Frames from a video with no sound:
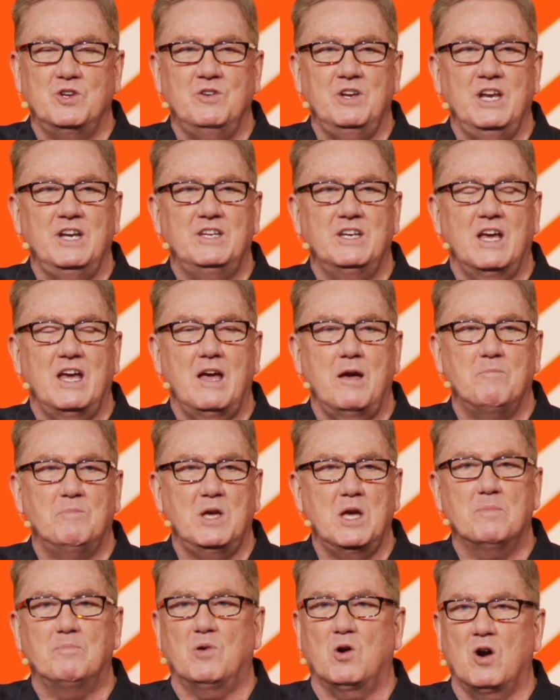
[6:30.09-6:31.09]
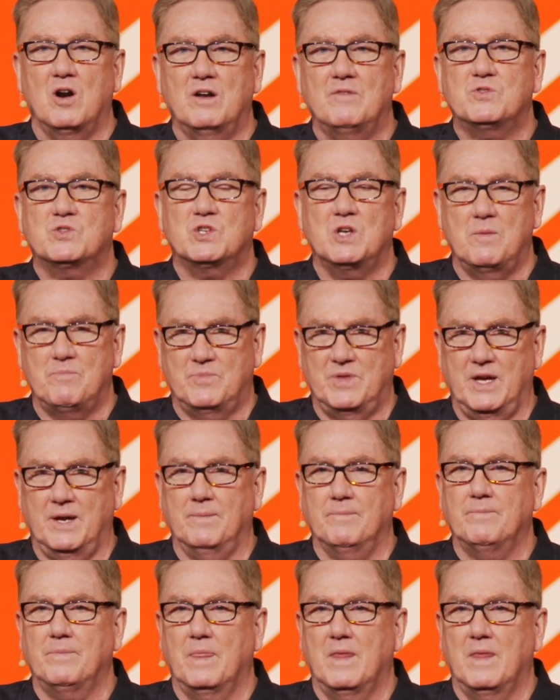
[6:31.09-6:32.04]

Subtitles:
You need to be a part of something,